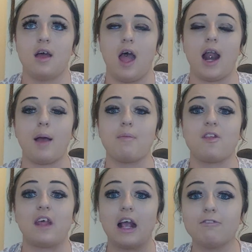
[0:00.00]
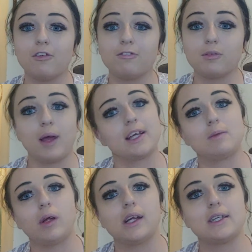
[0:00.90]
And I'm thankful for my
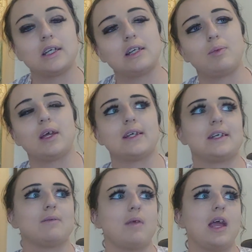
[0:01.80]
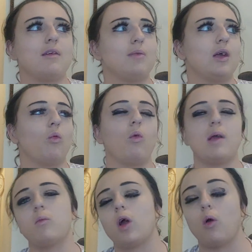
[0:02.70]
experiences, because it's made me way
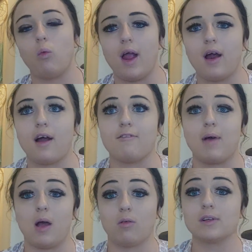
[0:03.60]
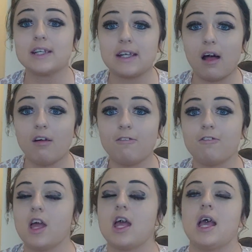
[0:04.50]
more aware of my own self.
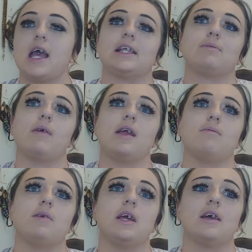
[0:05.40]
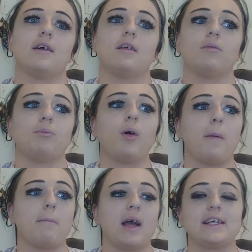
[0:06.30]
It's made me
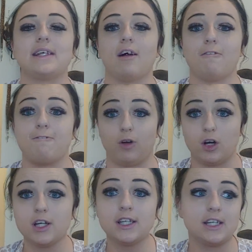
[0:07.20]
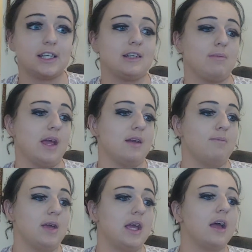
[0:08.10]
put myself first. It's made
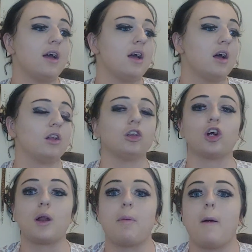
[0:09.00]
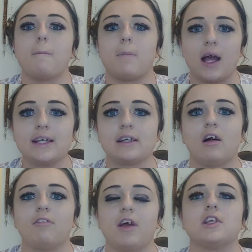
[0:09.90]
me learn about
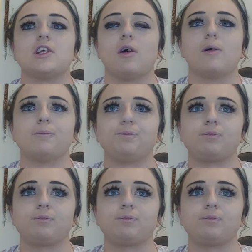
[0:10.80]
myself. And so